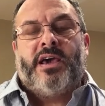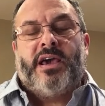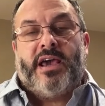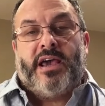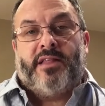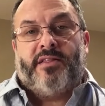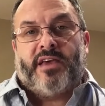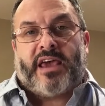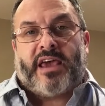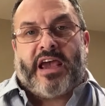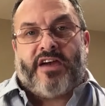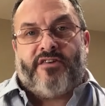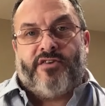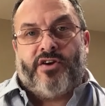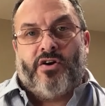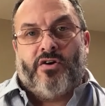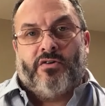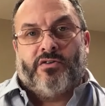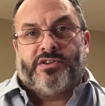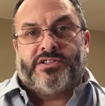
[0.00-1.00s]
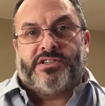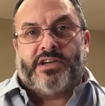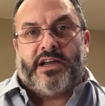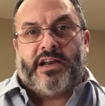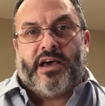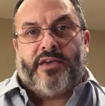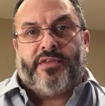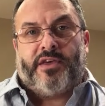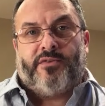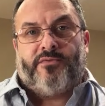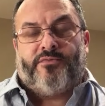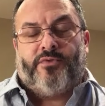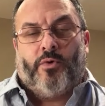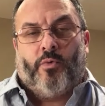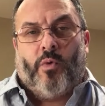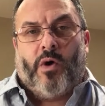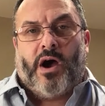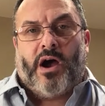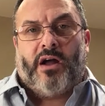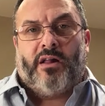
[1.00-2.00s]
in the Carry-Ons. And I think for a
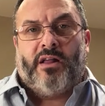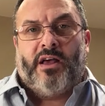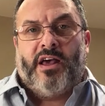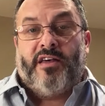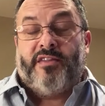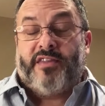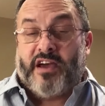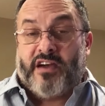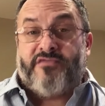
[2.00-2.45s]
while that